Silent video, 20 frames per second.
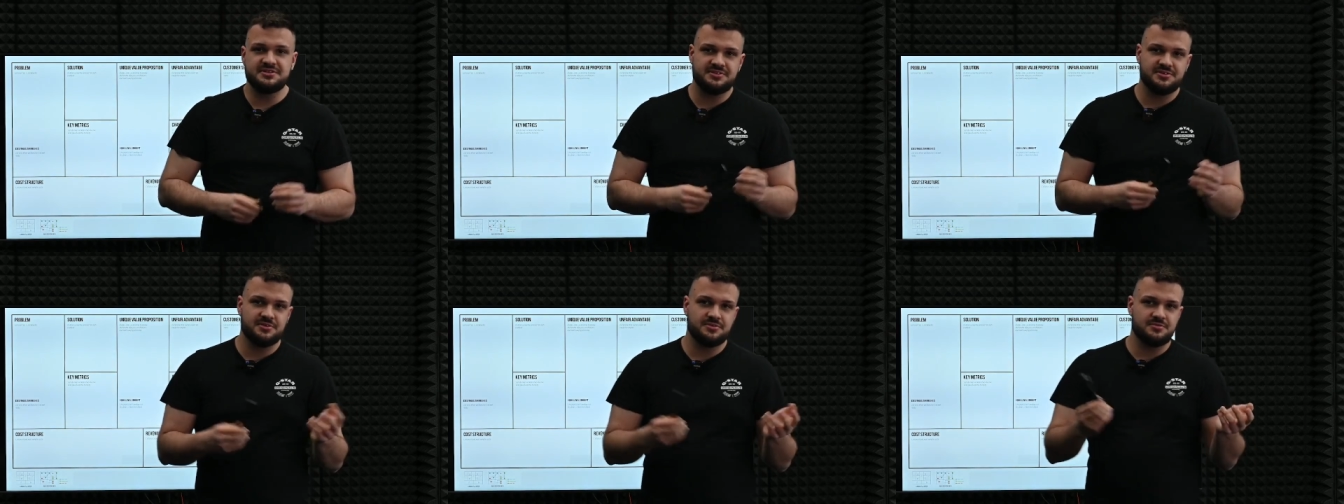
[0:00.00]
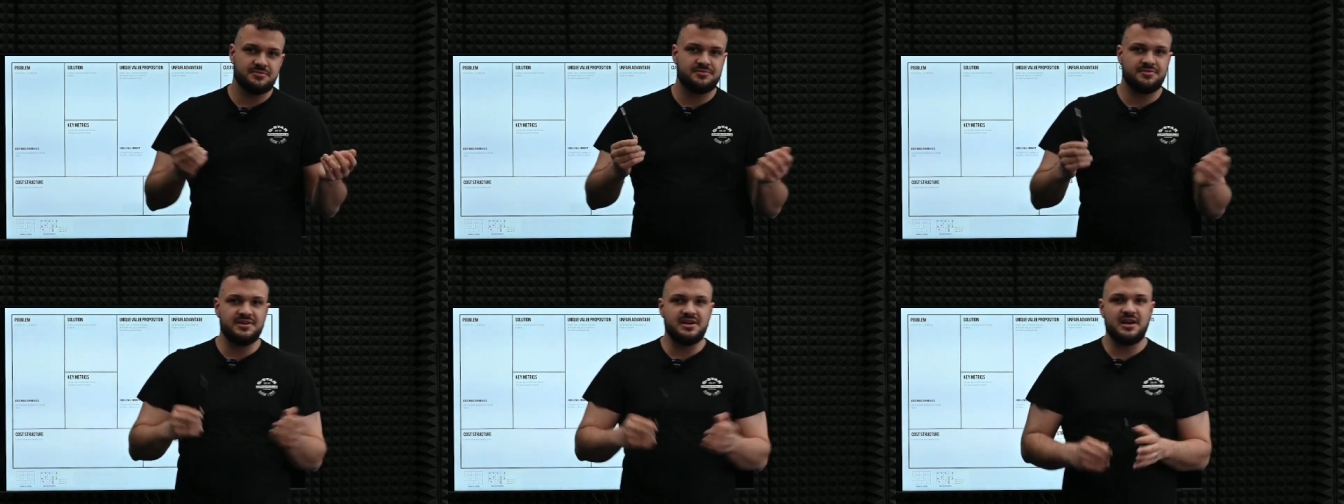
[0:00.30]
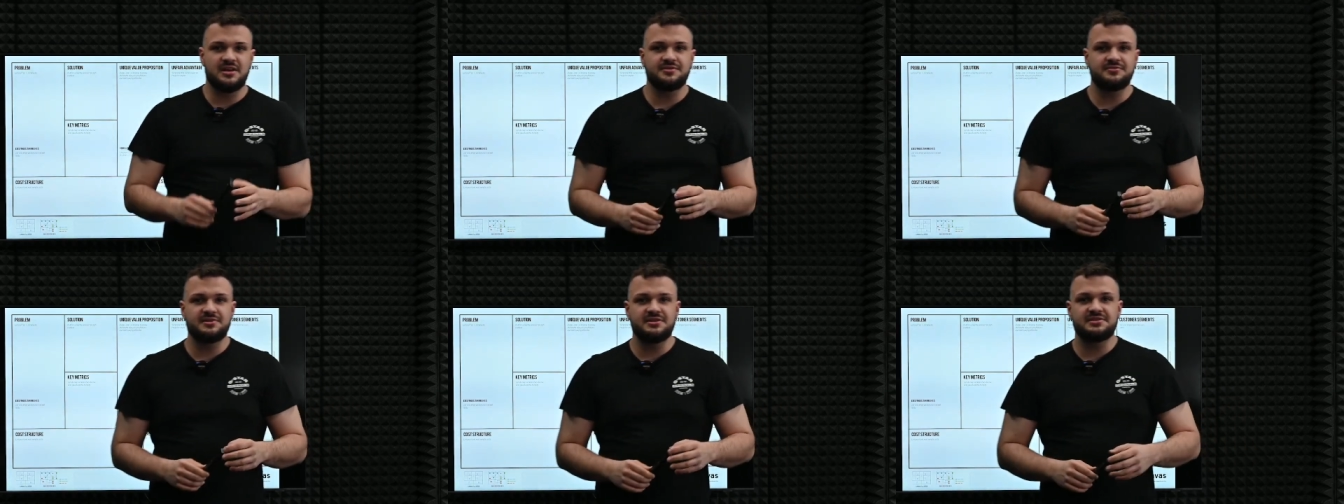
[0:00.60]
so
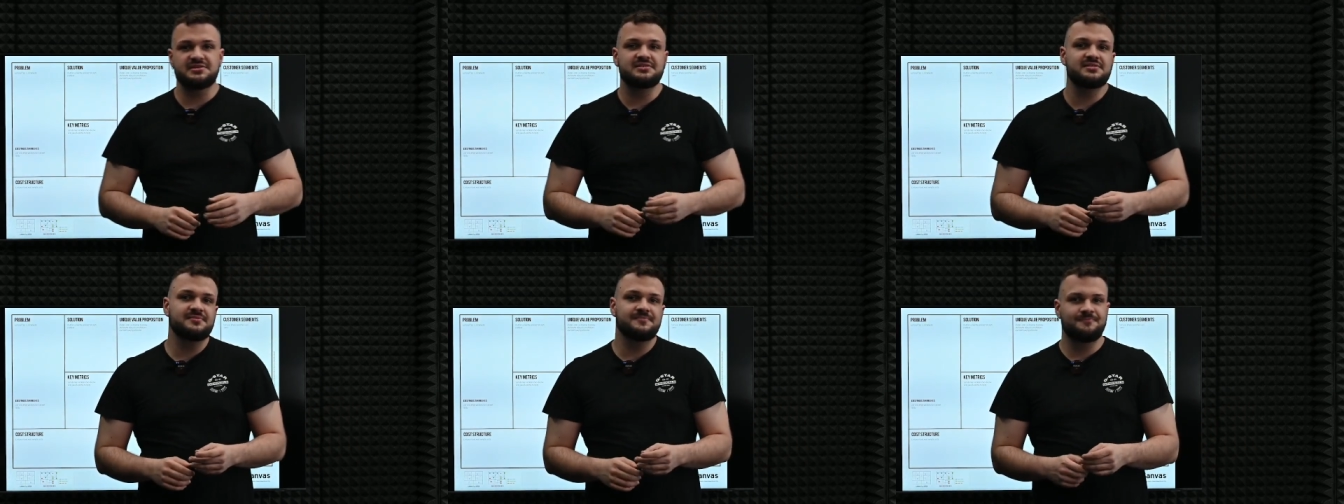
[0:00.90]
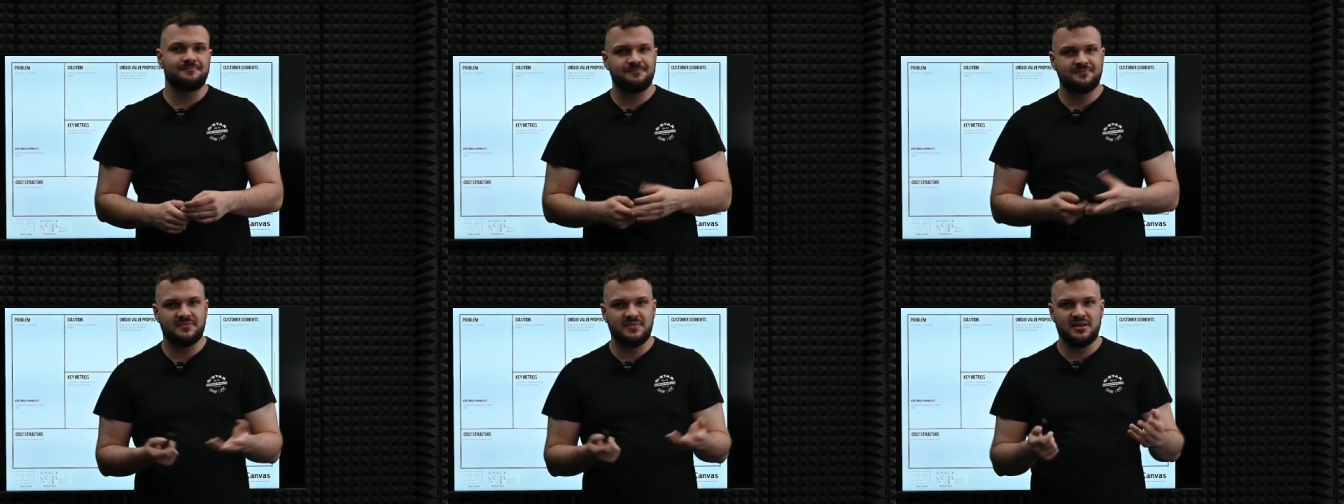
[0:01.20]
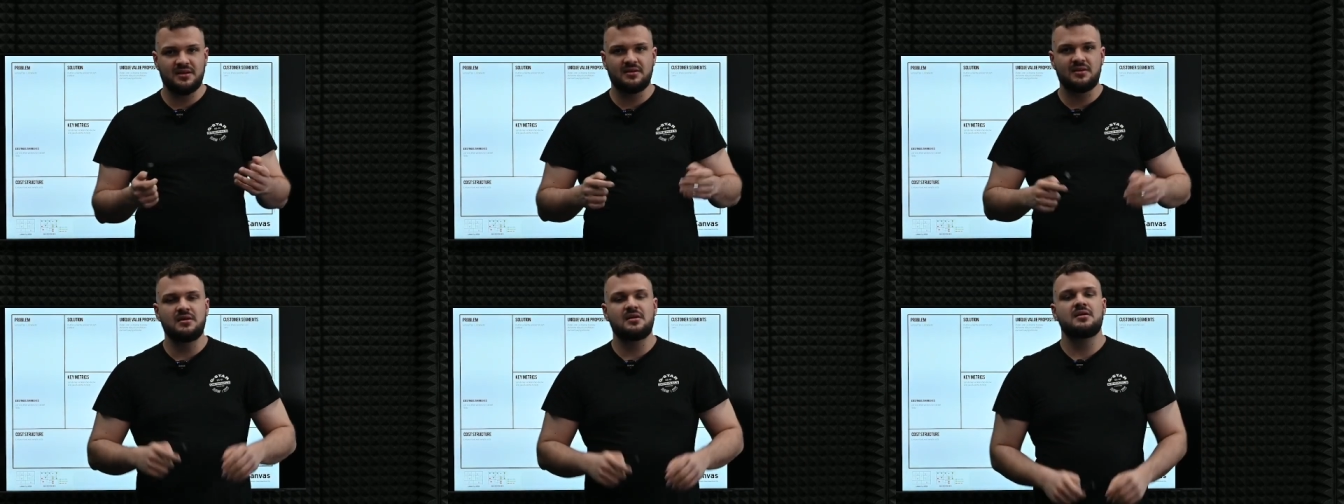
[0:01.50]
300
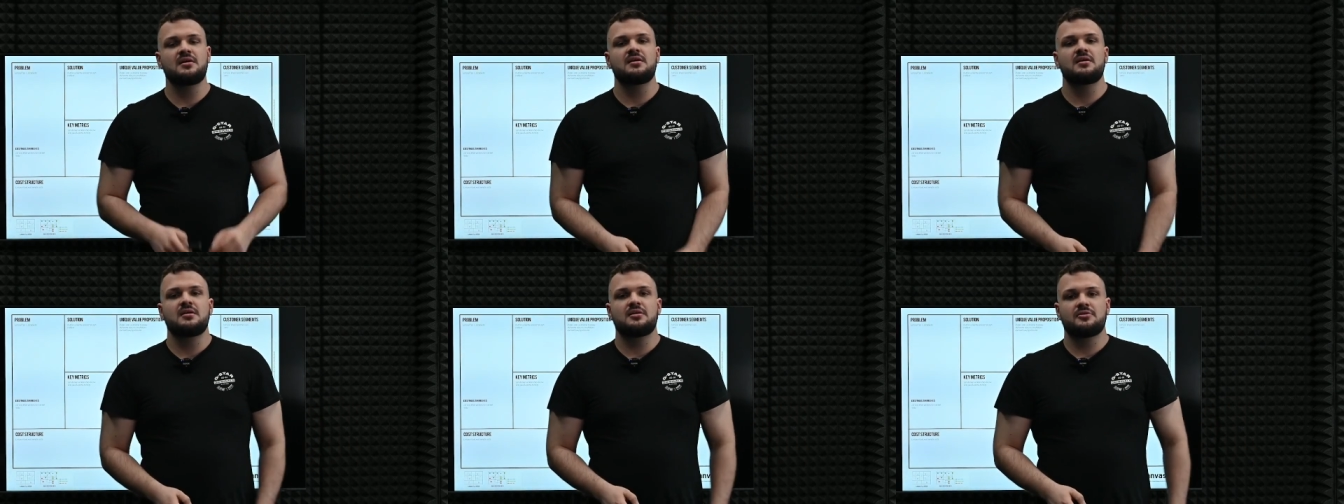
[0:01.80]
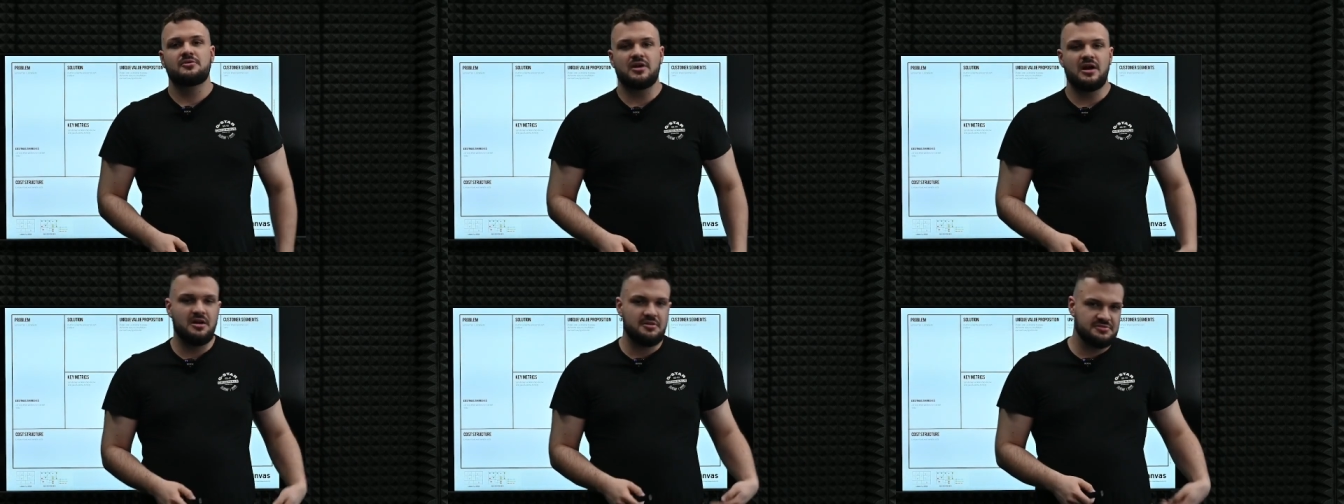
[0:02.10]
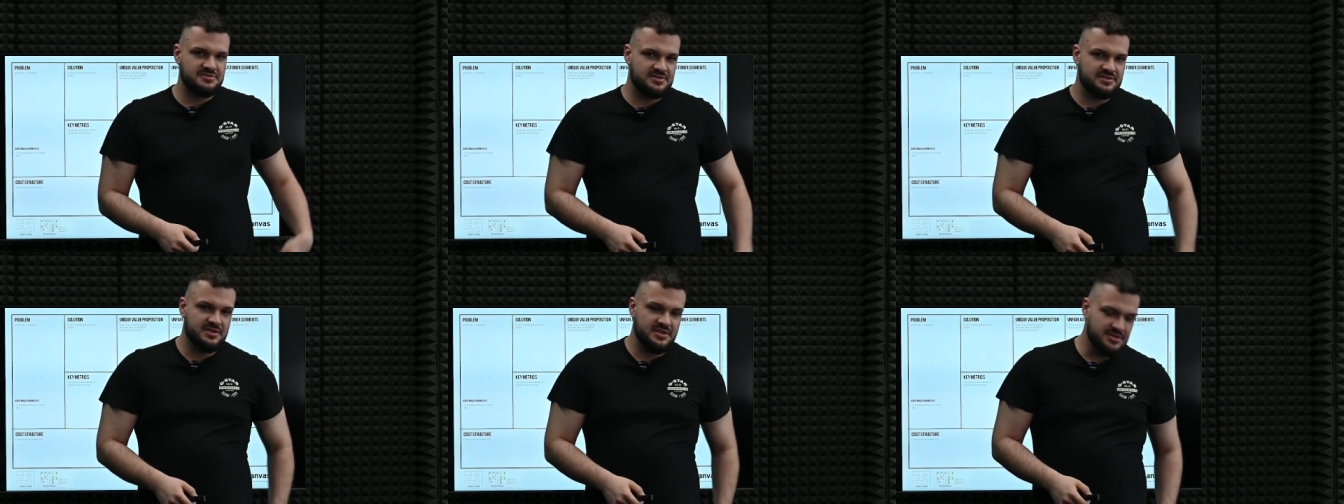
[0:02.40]

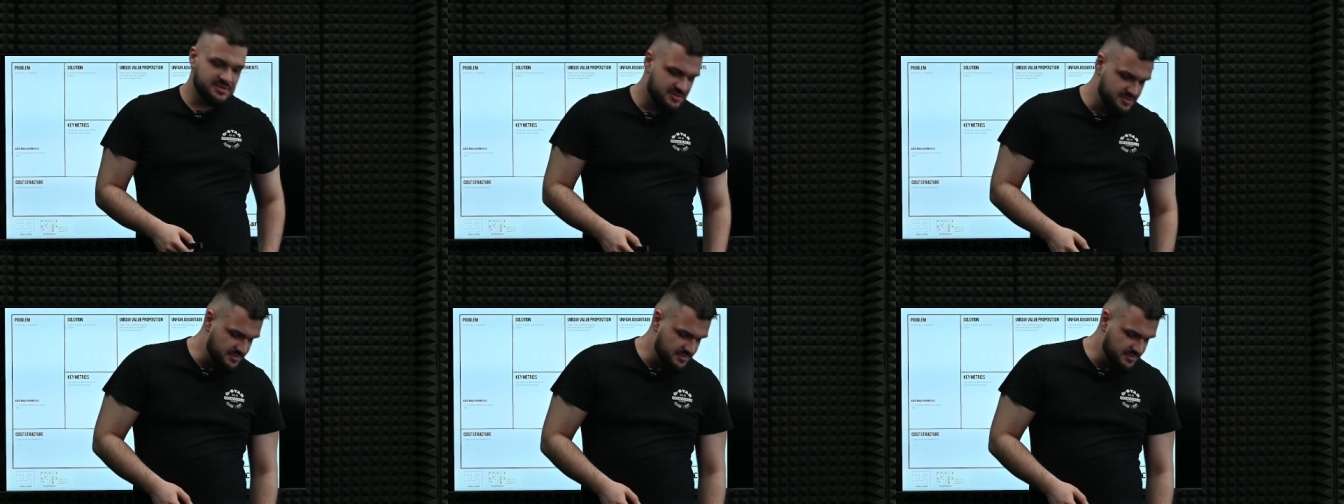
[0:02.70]
crowns into my